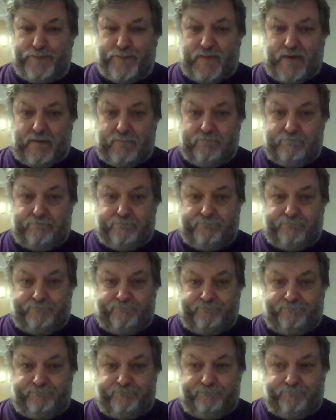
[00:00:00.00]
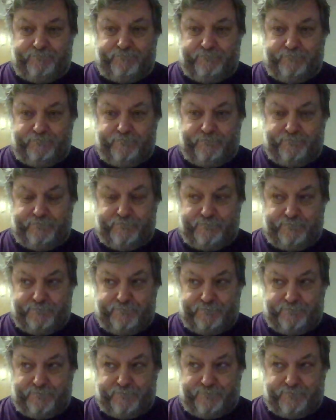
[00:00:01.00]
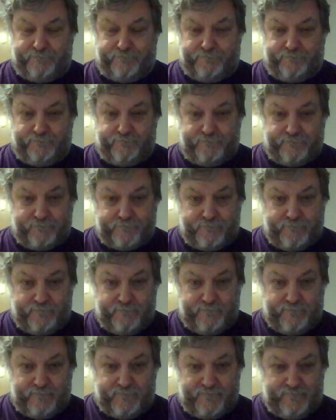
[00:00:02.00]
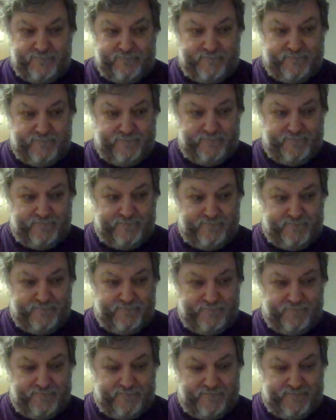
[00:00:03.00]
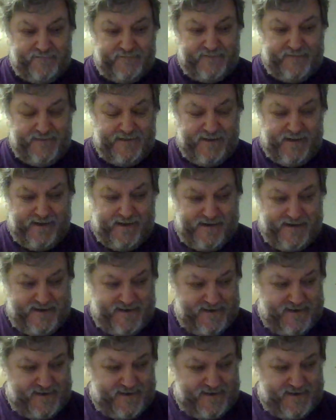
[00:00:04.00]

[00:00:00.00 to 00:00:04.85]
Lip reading: Nobody speaks.